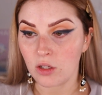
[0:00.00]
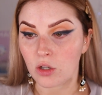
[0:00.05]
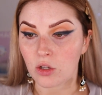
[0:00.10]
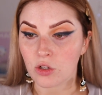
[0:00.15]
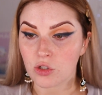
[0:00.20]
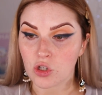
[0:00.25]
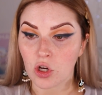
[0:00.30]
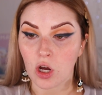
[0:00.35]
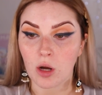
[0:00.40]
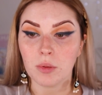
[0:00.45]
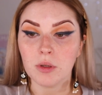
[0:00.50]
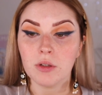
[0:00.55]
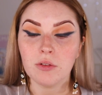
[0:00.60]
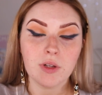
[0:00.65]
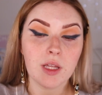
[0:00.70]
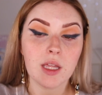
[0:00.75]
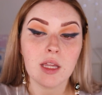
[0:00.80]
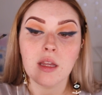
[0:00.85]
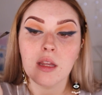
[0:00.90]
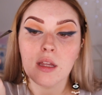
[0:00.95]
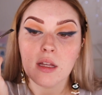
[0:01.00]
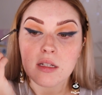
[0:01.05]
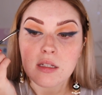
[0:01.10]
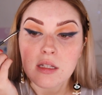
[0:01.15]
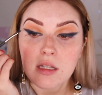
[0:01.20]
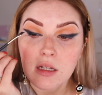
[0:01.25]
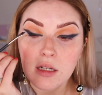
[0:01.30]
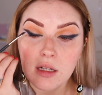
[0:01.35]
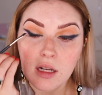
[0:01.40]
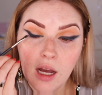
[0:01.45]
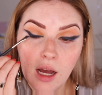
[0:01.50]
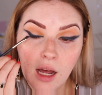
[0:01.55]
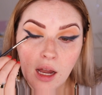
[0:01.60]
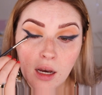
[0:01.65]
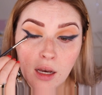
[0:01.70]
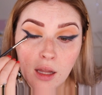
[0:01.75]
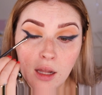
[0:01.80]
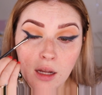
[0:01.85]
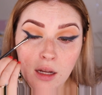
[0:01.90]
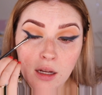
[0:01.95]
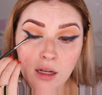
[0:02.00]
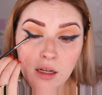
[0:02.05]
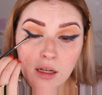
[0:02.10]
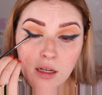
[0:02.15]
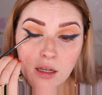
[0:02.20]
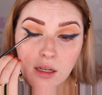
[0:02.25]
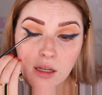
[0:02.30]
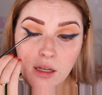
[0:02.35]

on top of this color.